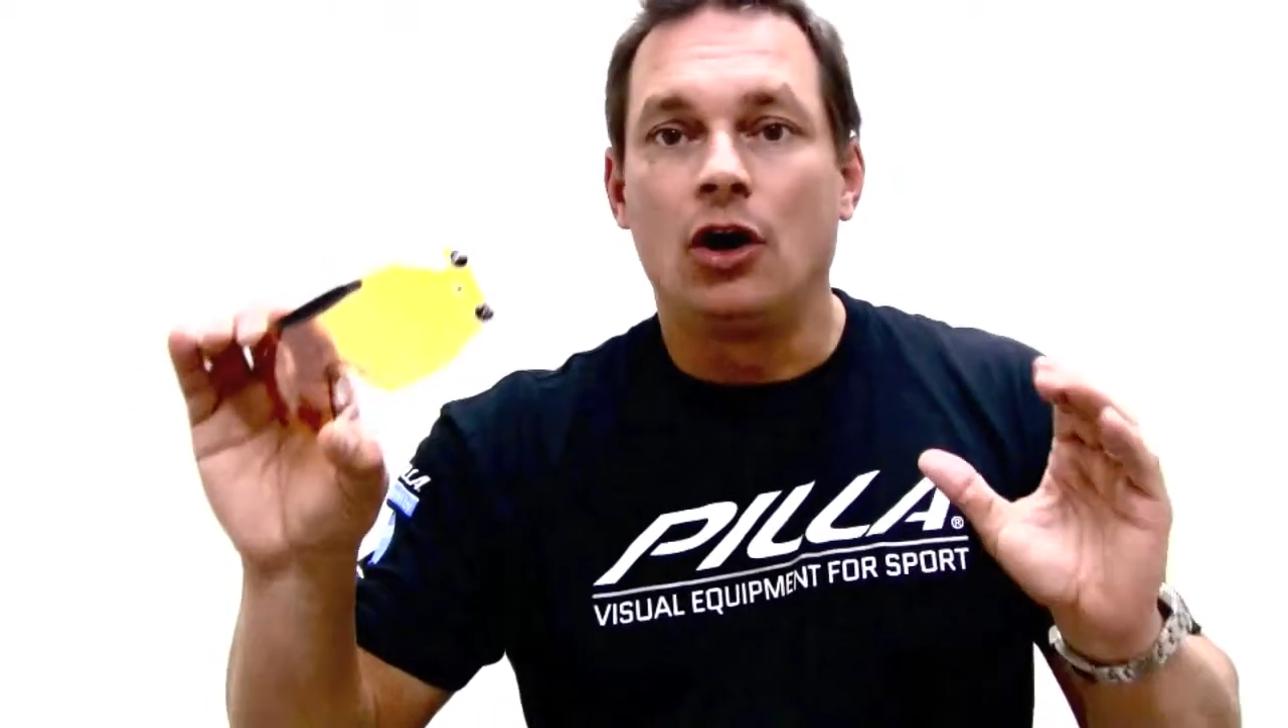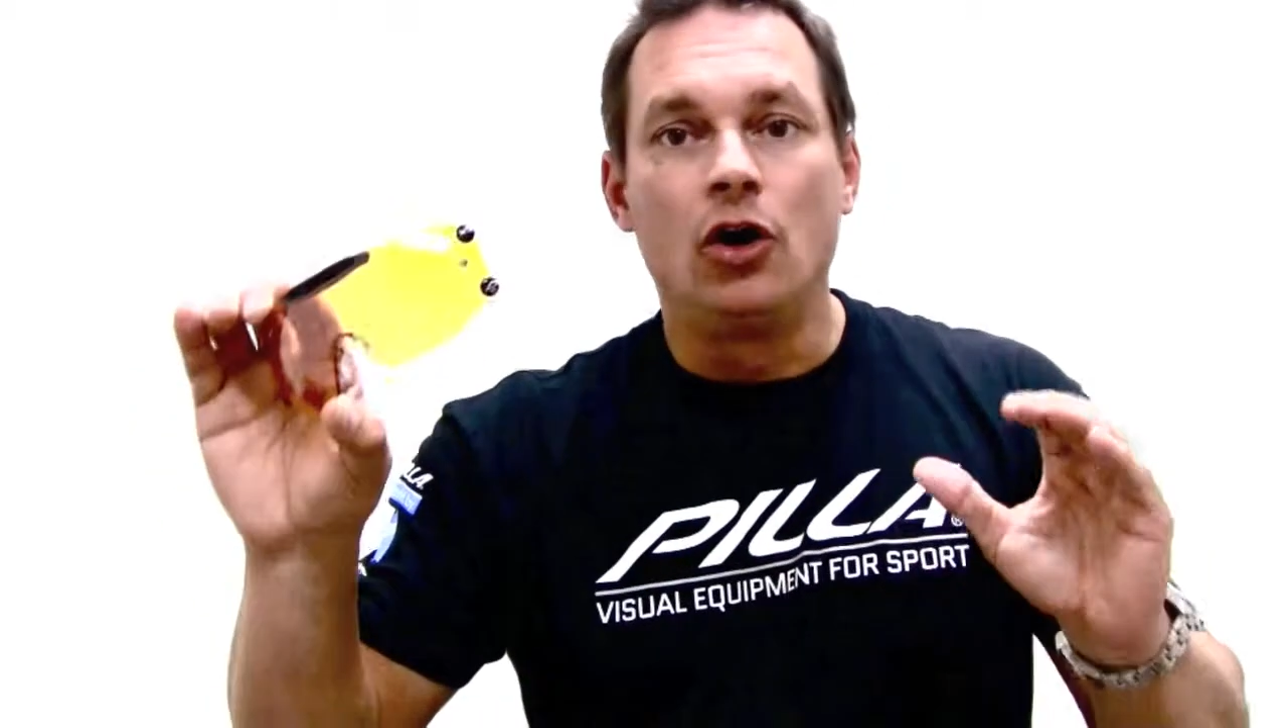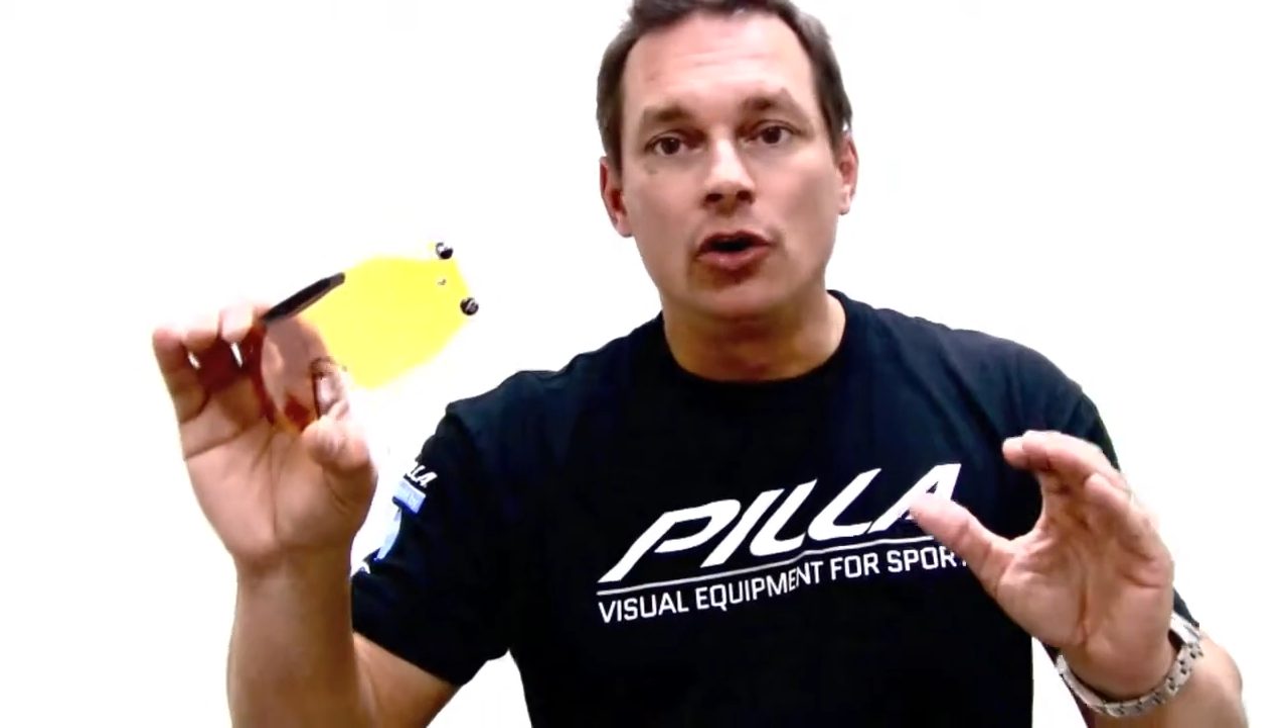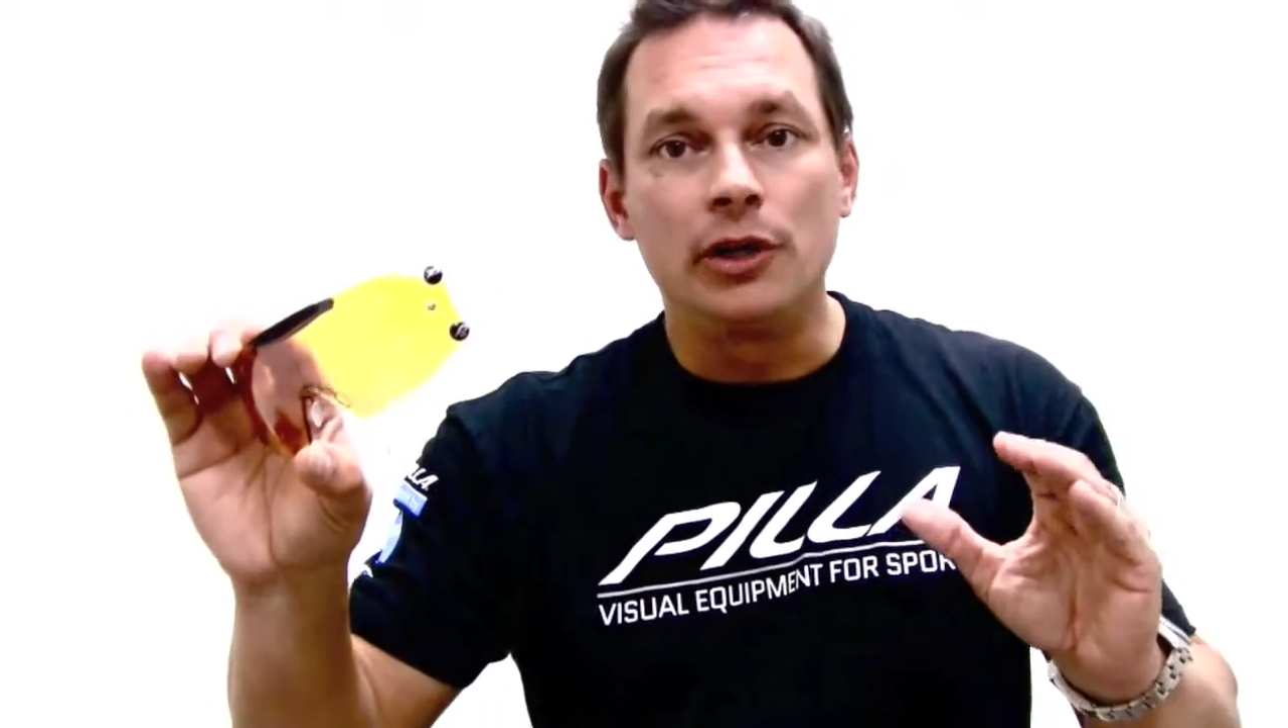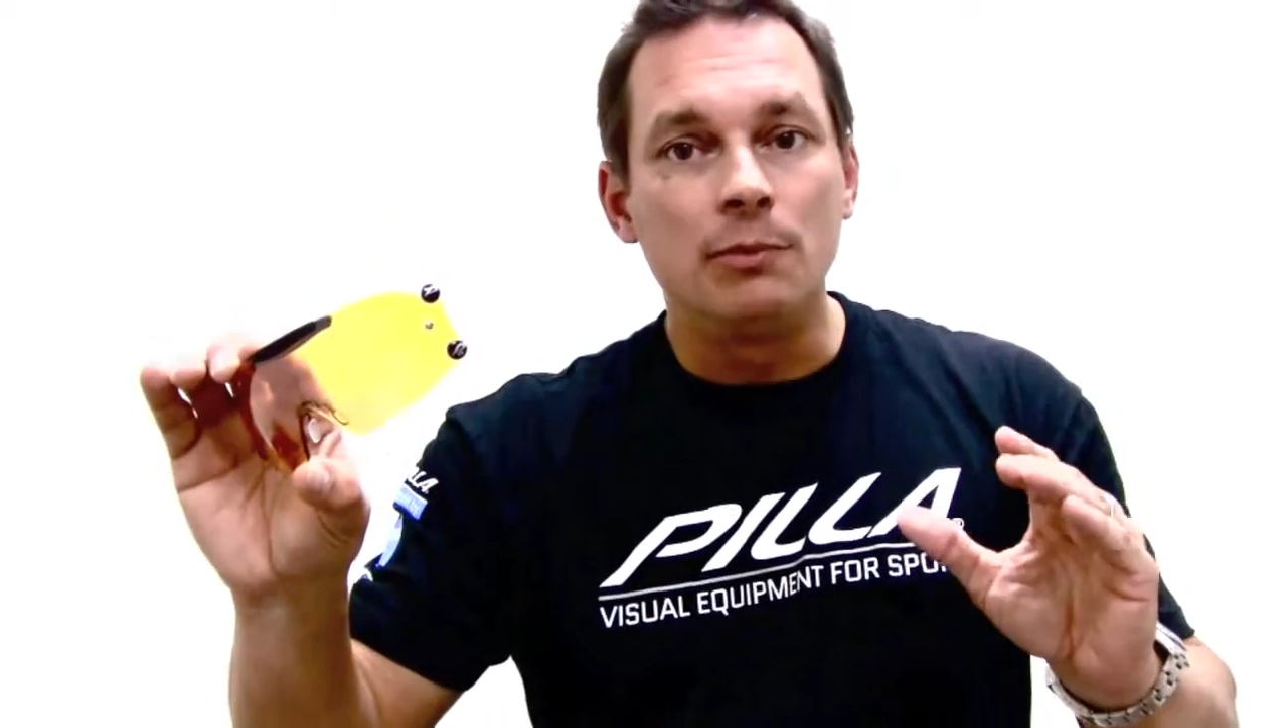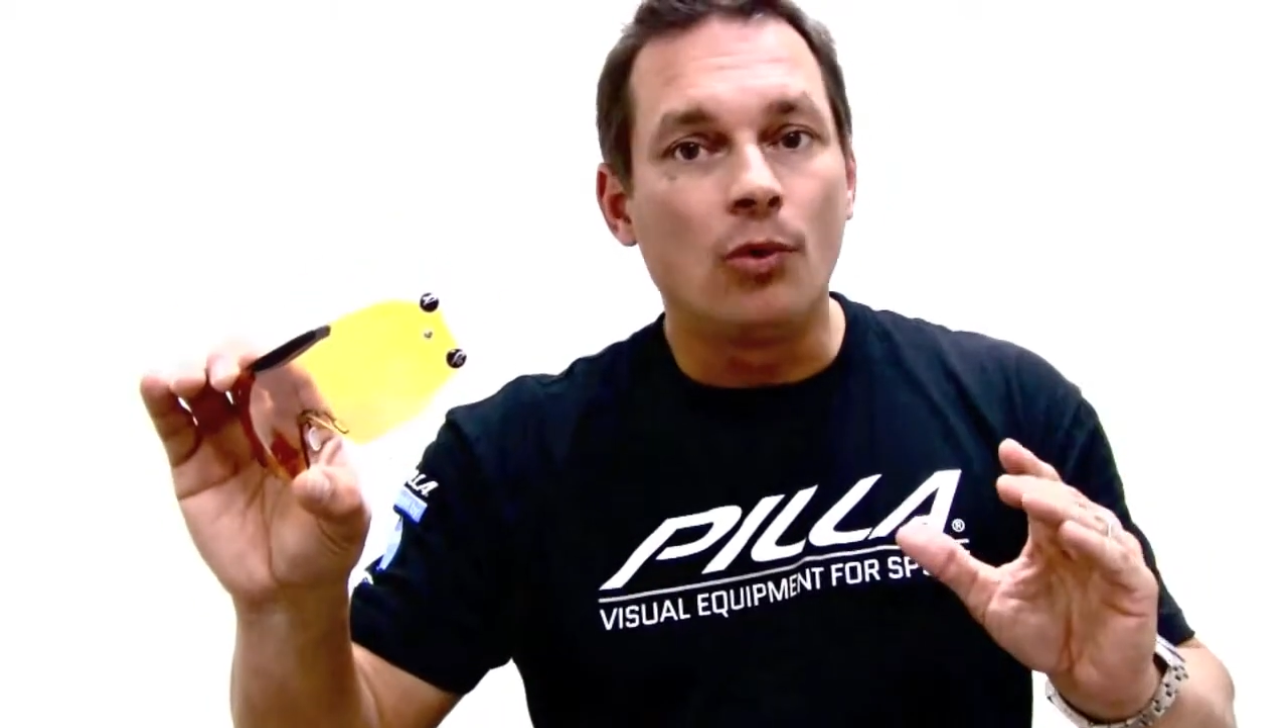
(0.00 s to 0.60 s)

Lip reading: Early